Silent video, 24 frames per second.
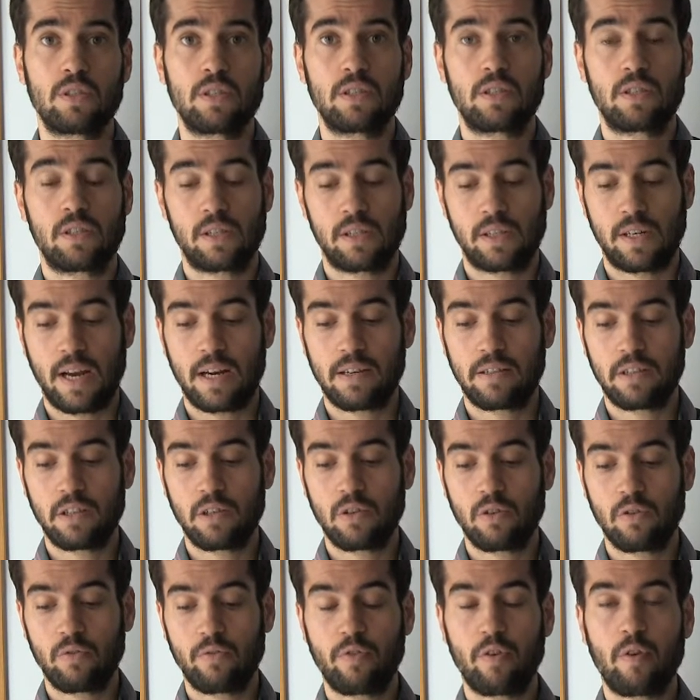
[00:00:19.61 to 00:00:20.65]
It's an
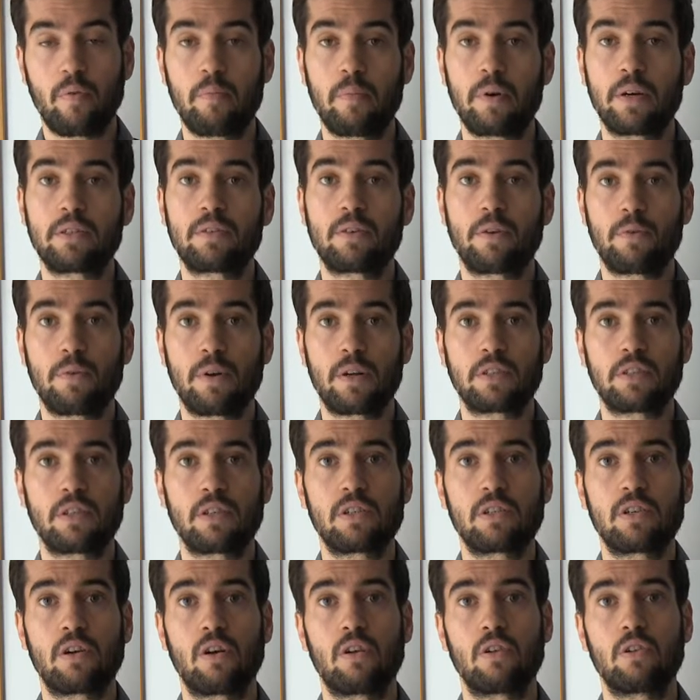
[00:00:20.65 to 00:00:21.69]
article from Bertrand Russell
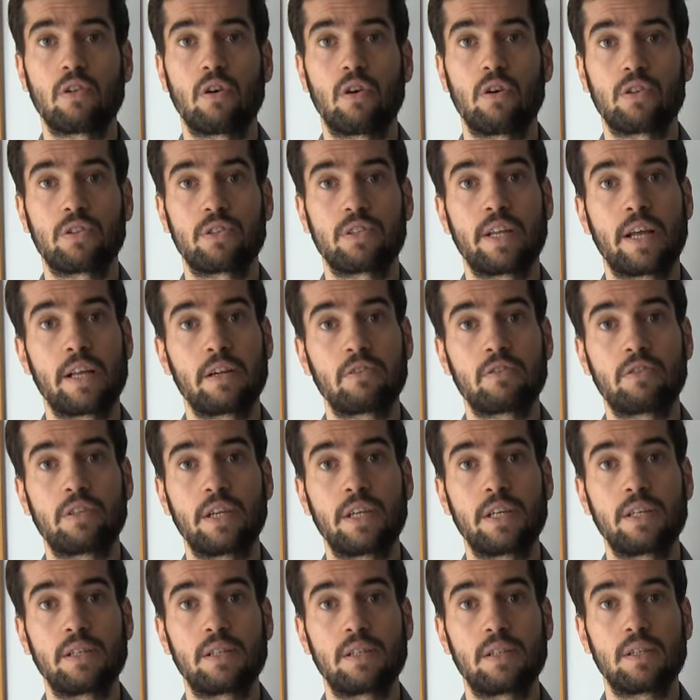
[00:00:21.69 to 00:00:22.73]
called On Denoting,